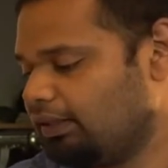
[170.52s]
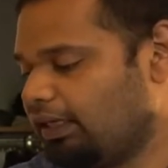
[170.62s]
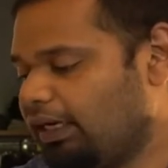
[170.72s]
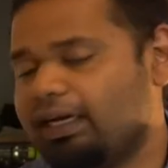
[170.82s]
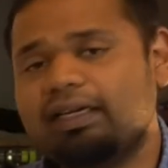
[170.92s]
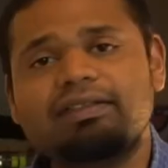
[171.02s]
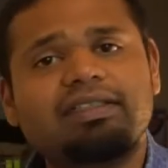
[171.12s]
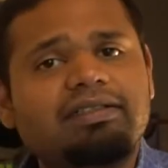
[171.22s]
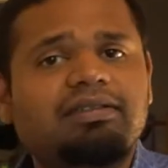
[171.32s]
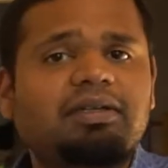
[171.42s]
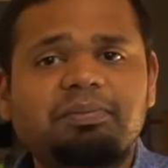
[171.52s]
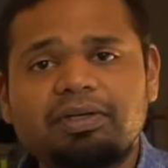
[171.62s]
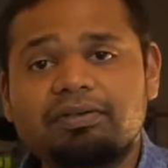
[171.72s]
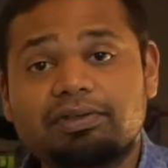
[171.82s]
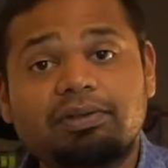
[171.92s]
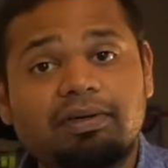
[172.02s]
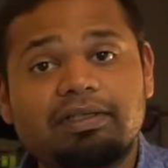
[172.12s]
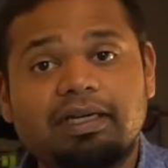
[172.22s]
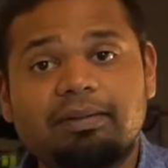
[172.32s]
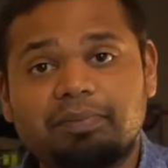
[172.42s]
and just a bit of salt
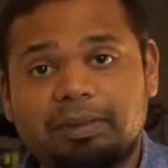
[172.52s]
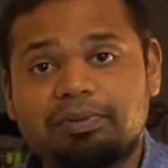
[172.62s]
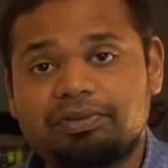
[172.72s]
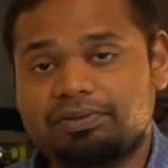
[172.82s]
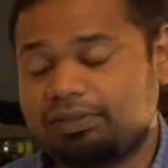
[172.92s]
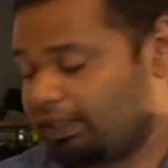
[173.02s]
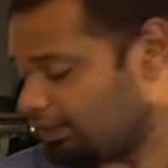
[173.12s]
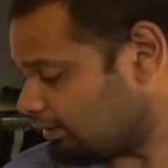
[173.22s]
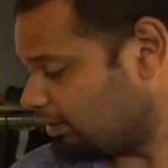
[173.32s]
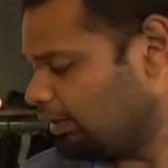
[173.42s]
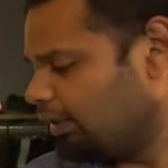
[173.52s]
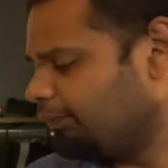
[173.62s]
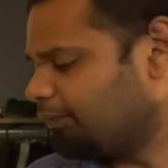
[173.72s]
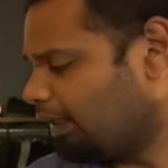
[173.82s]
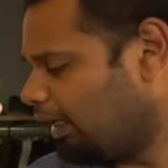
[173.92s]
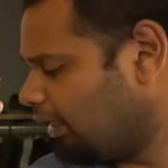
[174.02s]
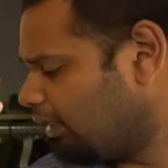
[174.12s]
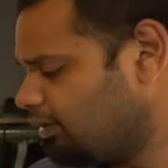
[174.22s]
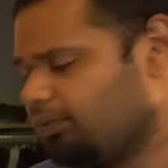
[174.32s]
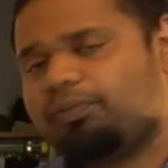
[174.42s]
and pepper to taste.
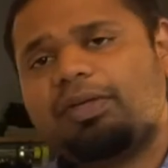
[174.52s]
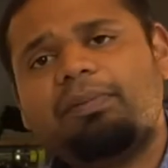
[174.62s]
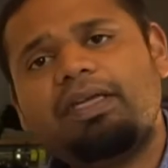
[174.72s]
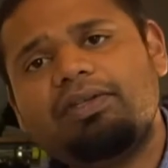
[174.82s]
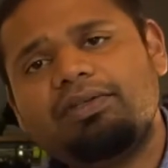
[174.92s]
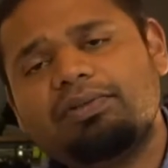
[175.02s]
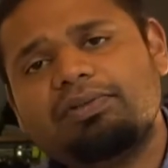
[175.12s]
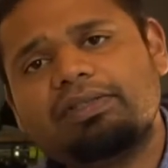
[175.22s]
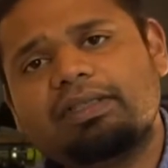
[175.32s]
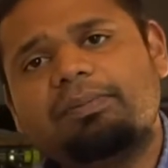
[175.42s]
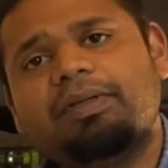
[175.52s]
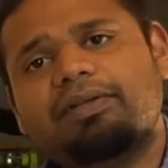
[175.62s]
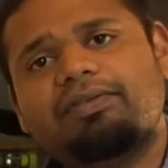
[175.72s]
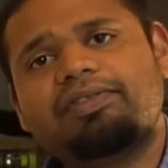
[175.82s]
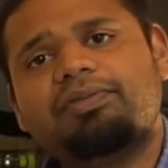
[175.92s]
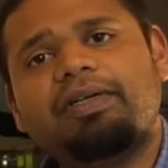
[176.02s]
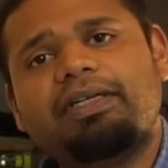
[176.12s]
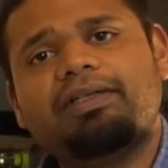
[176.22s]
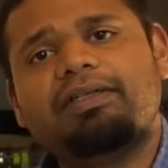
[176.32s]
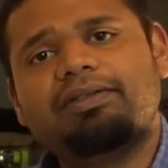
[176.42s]
And we may use a bit of
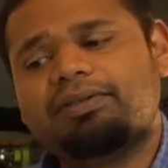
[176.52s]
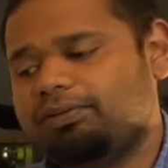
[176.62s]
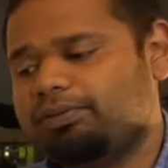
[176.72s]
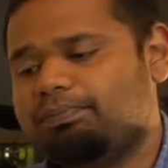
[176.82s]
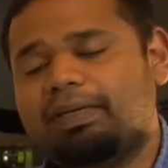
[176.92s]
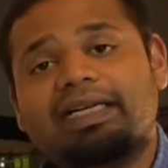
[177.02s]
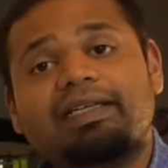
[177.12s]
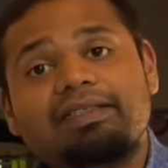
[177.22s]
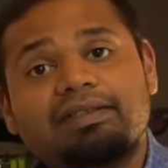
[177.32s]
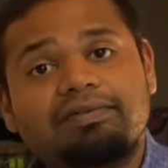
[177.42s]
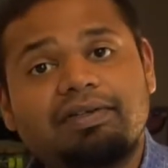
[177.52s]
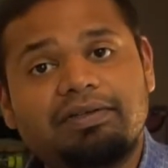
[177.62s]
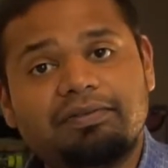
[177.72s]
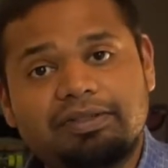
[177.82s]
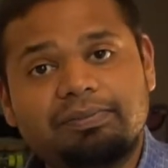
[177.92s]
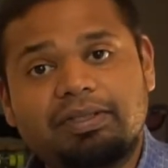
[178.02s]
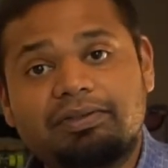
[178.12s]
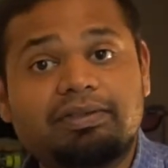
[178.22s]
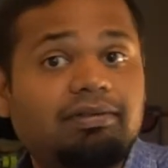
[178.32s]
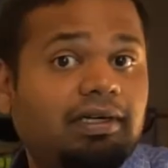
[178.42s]
sweetener to balance the flavors
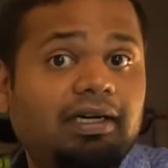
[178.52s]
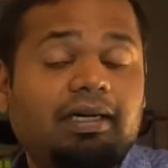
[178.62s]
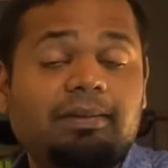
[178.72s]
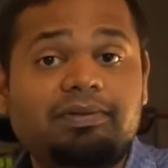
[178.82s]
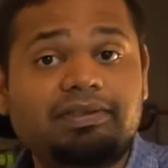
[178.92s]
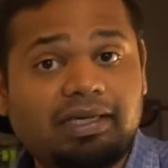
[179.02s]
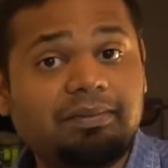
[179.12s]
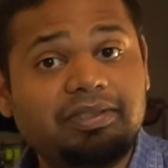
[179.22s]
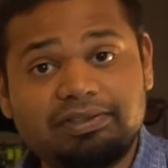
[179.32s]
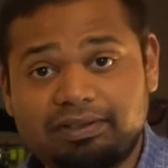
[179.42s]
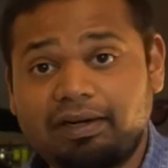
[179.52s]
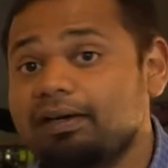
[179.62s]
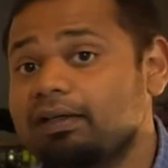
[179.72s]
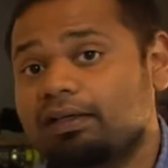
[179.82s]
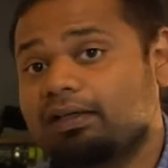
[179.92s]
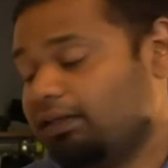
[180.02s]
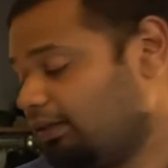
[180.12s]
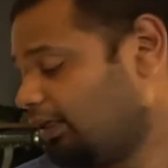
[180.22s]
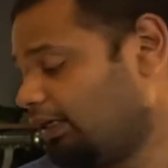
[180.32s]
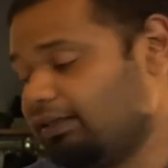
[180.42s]
because the green apples can be sour,
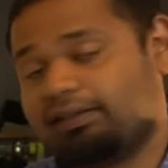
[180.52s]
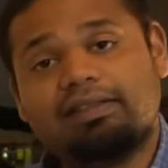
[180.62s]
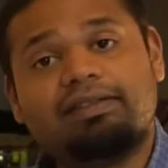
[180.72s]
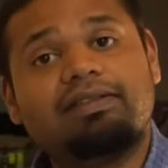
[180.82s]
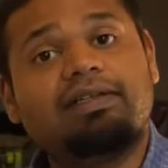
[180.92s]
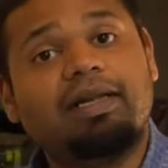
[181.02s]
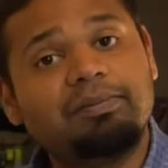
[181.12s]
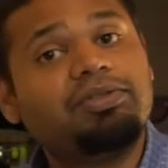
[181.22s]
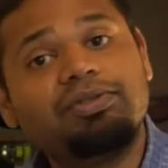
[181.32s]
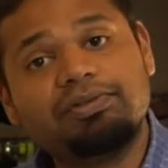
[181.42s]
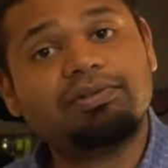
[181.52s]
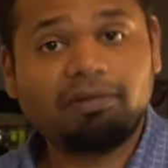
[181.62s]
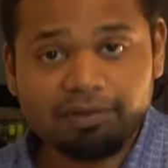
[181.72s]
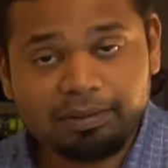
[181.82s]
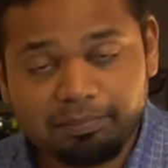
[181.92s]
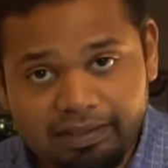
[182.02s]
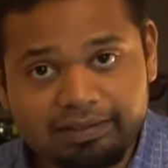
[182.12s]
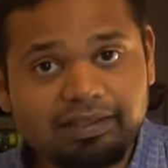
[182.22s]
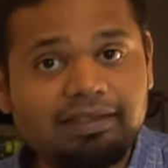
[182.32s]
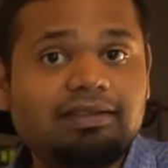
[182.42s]
and since the lemon juice already
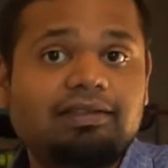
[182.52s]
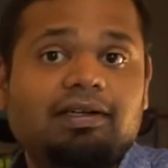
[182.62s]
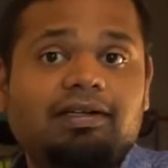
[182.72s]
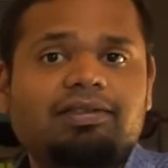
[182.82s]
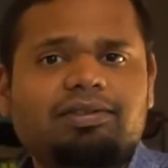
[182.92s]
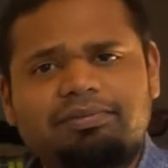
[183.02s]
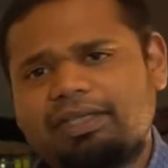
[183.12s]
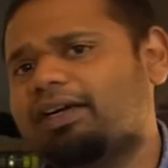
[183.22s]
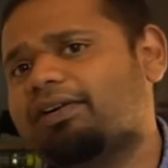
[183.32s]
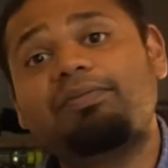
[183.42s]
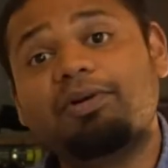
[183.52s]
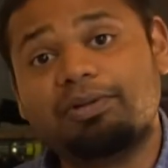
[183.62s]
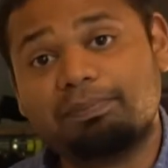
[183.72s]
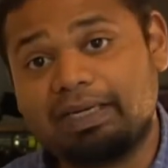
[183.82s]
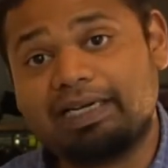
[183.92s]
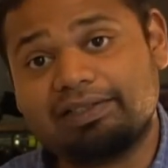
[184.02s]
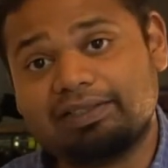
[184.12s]
makes things sour, so we kind of want to balance